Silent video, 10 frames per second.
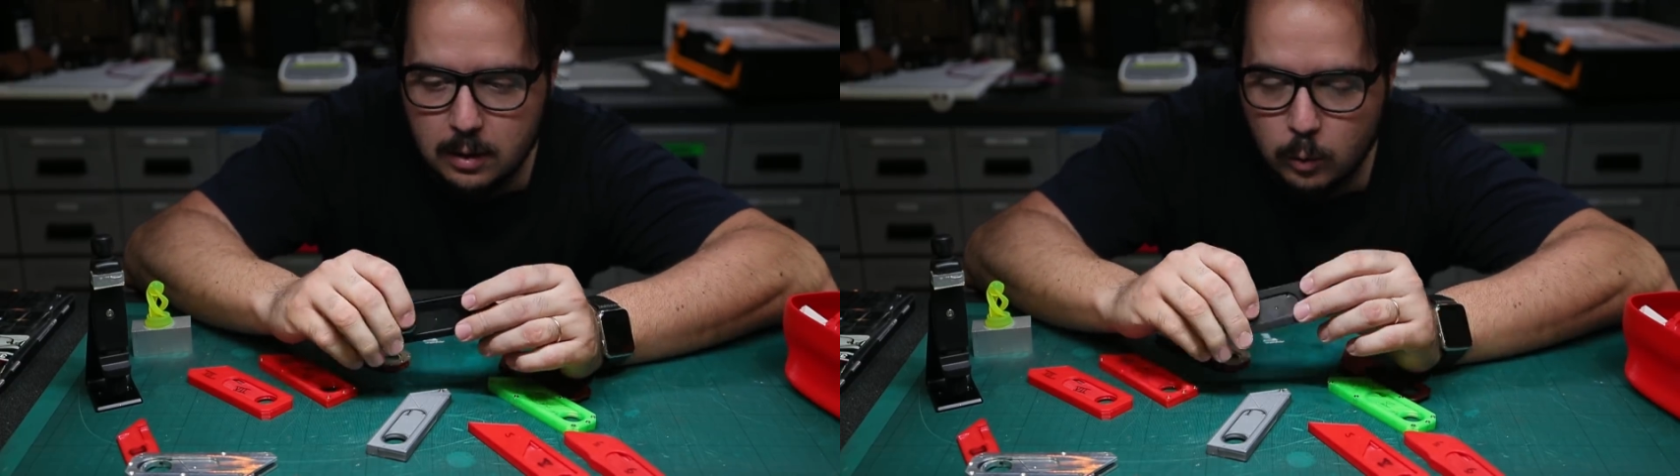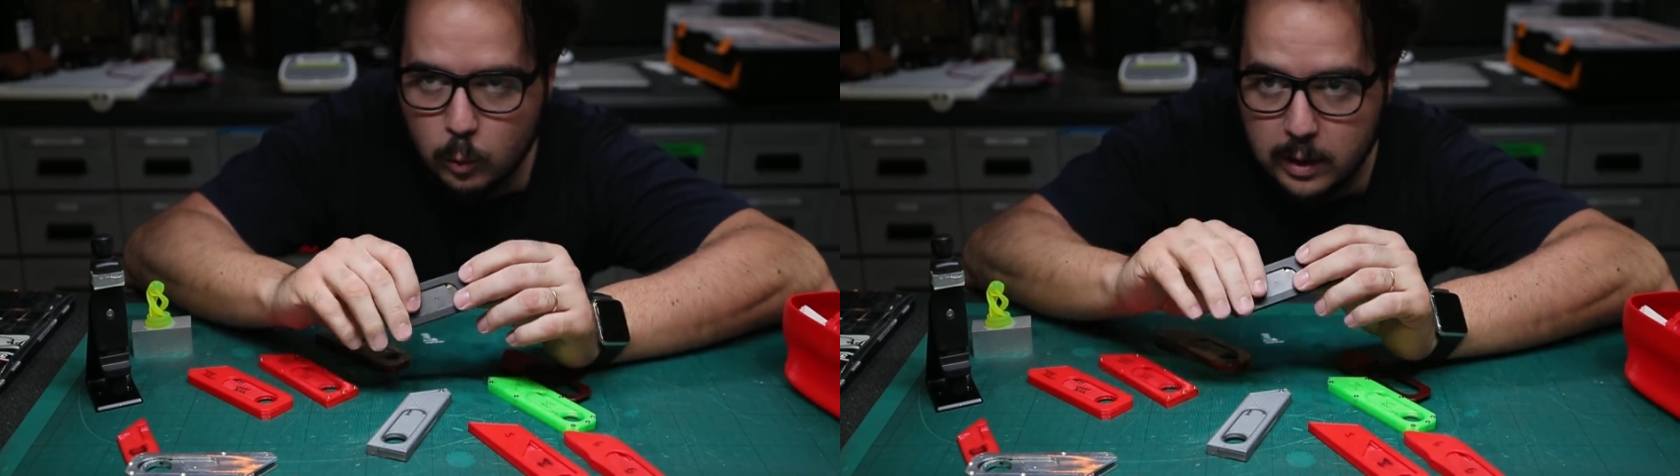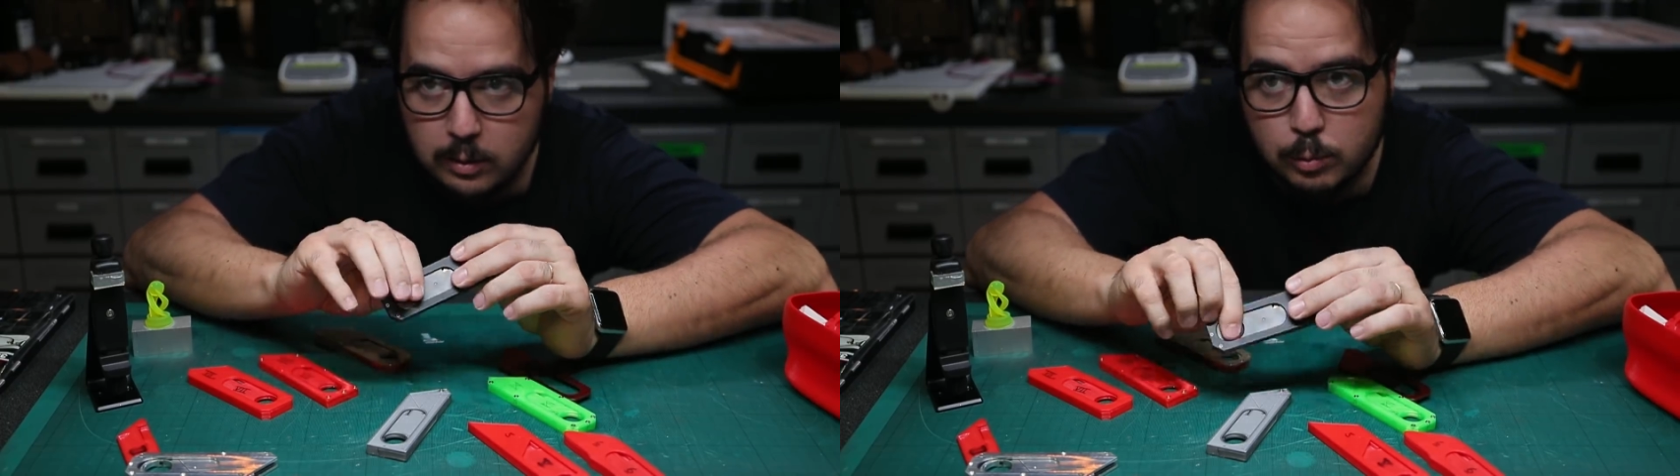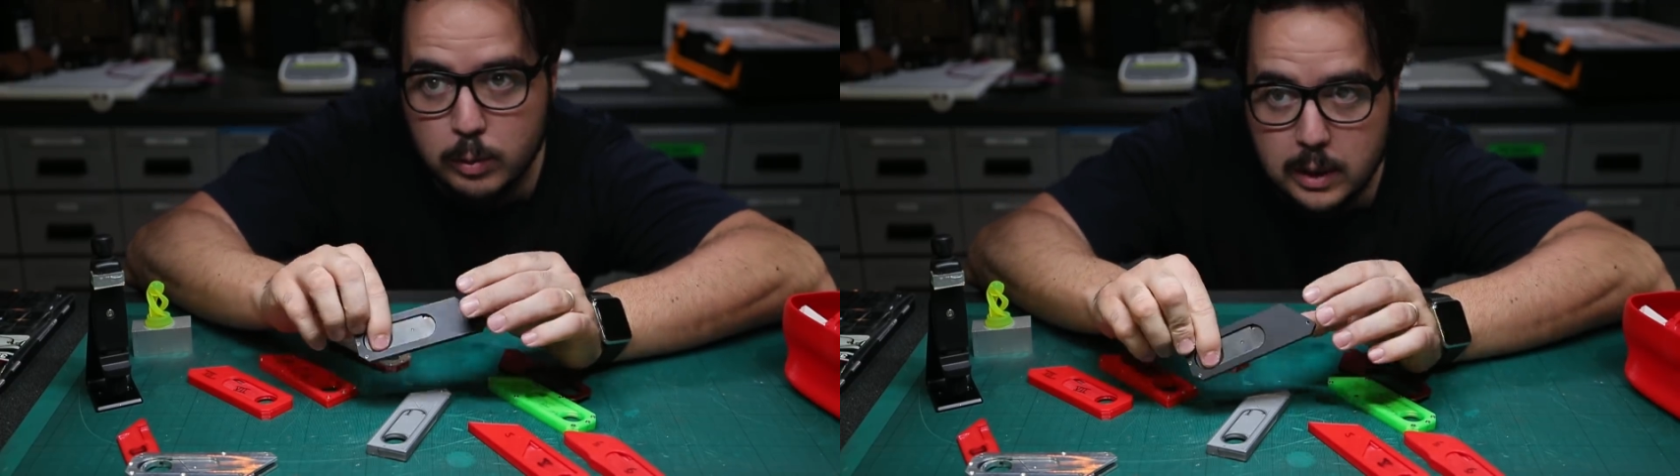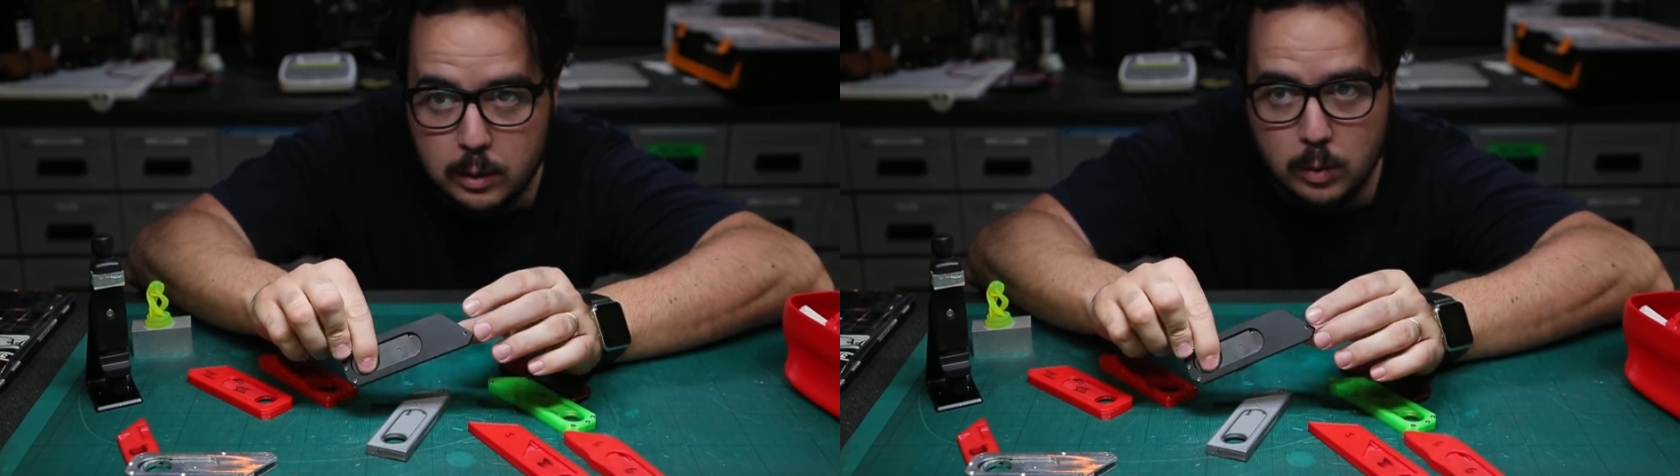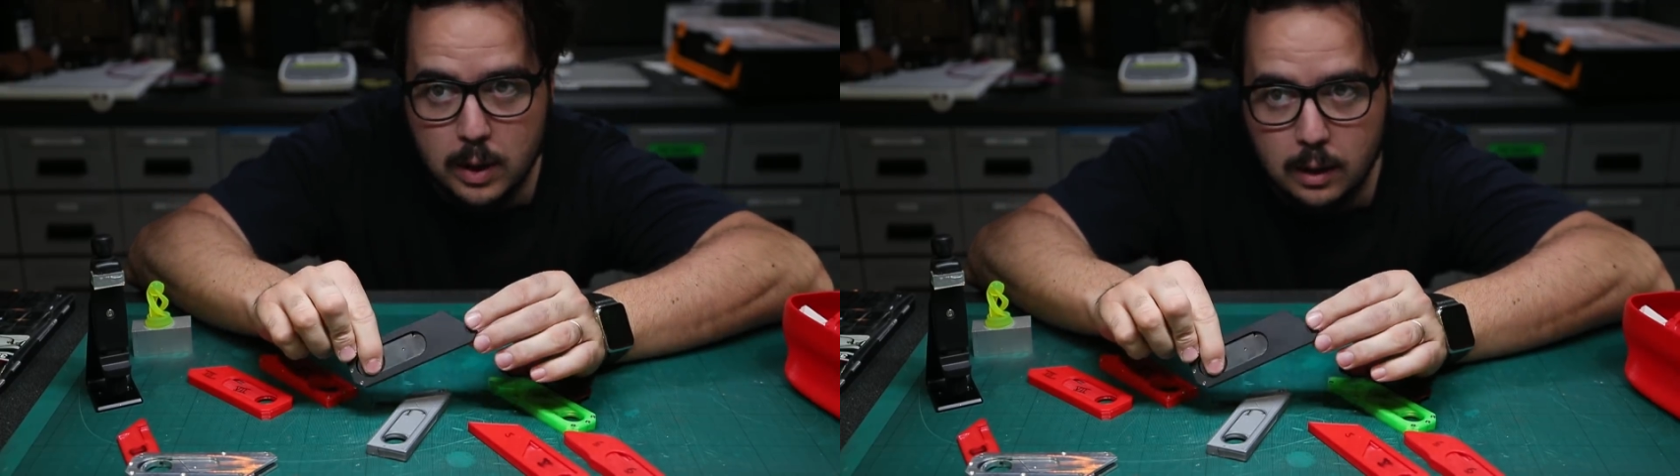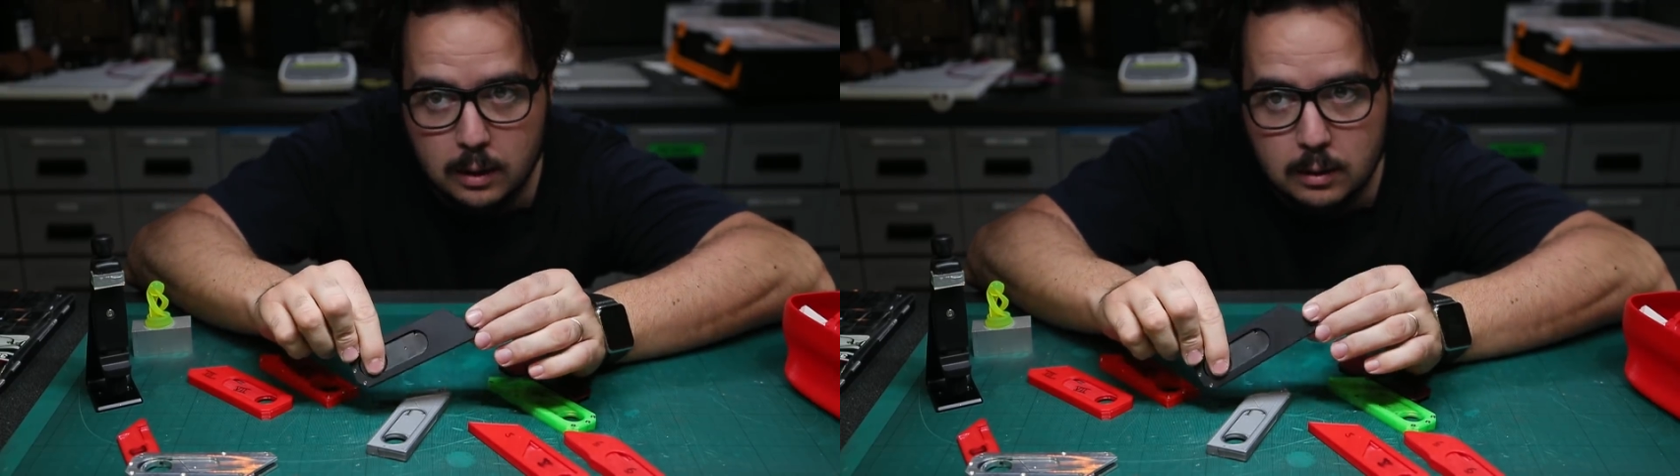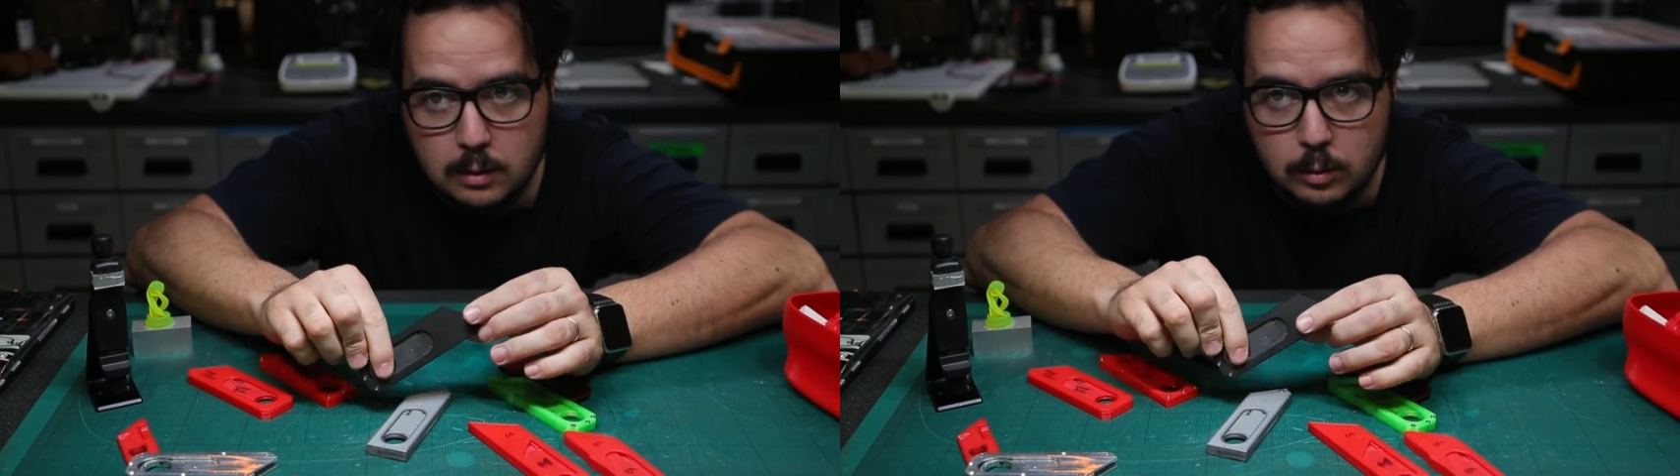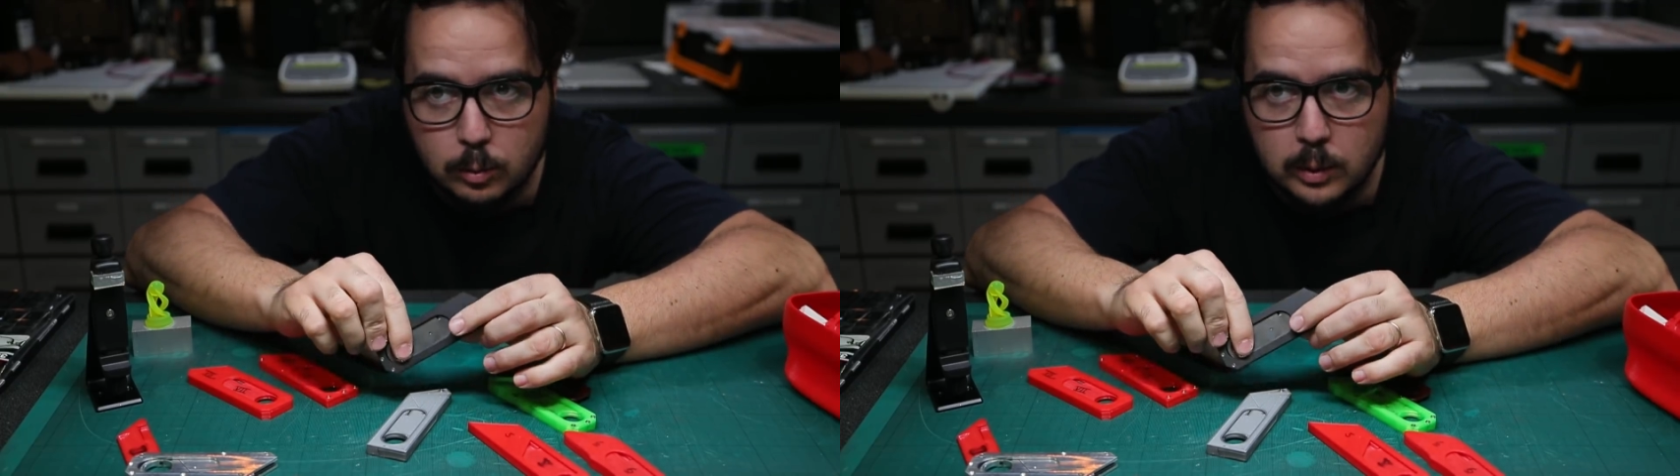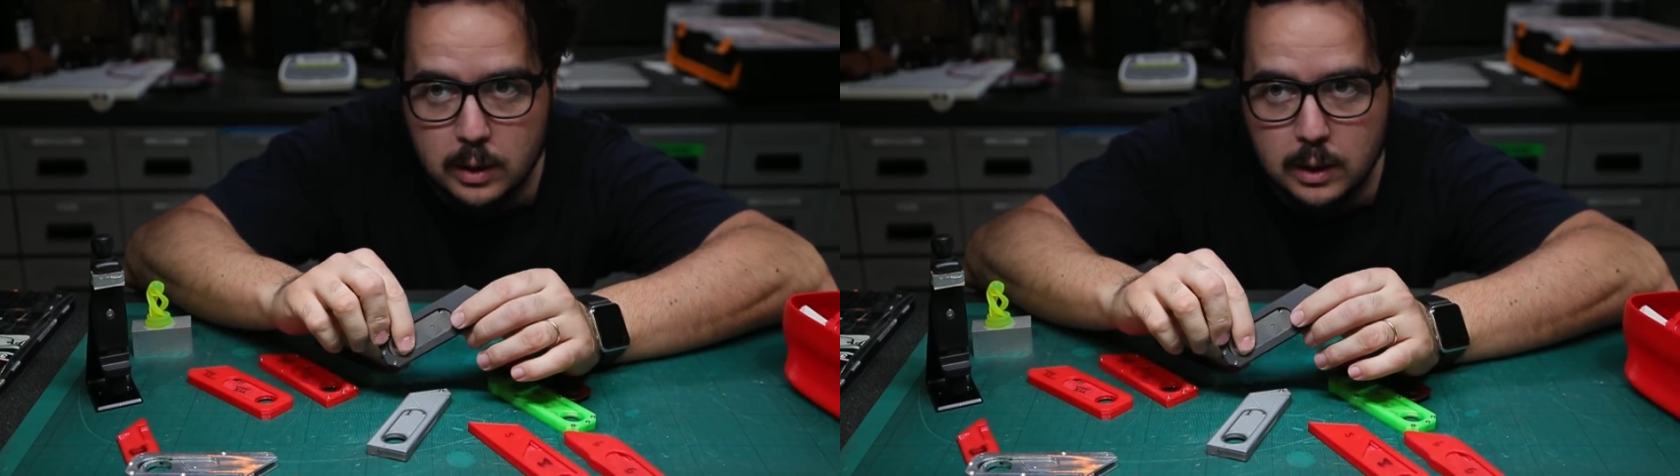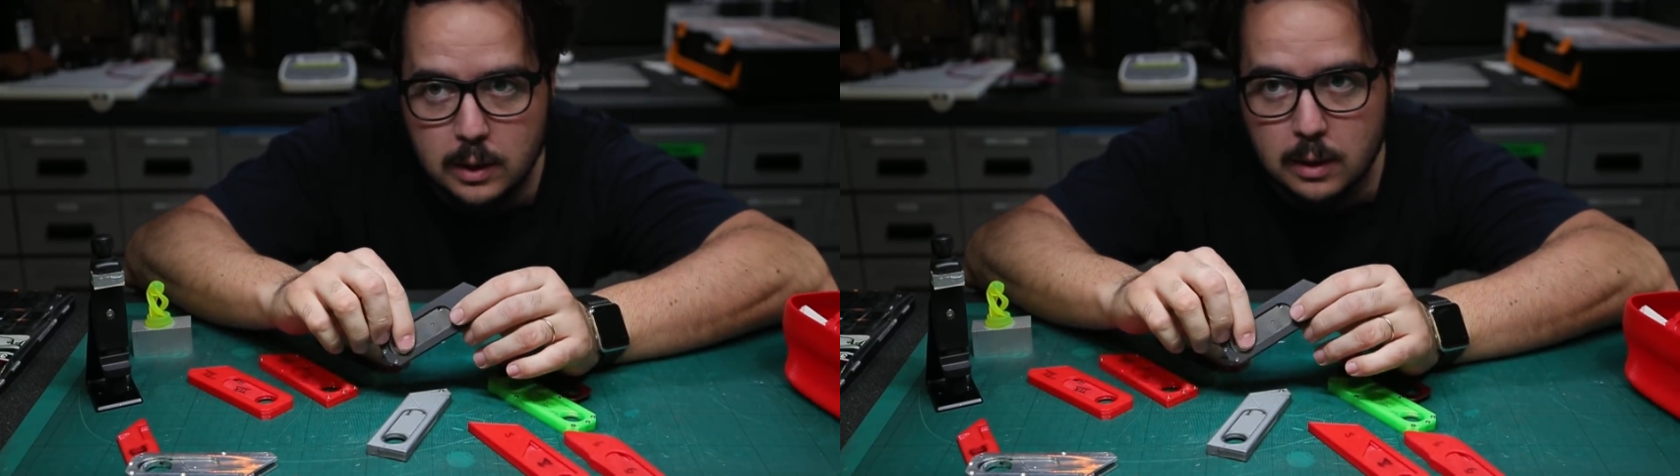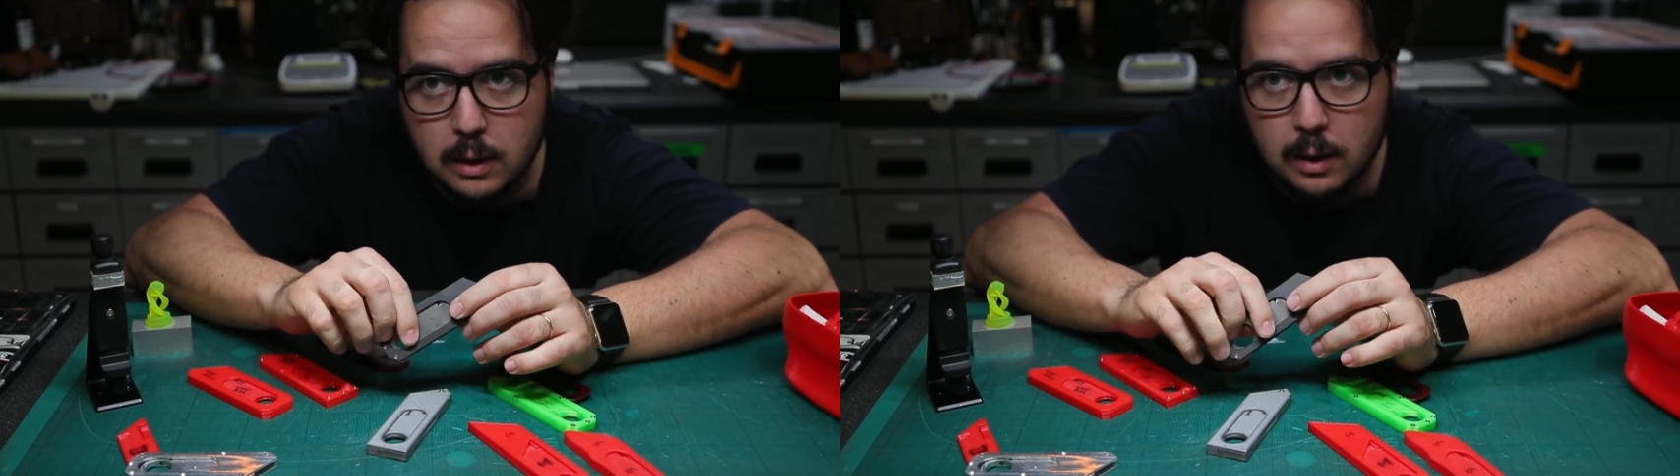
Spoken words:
went really well. We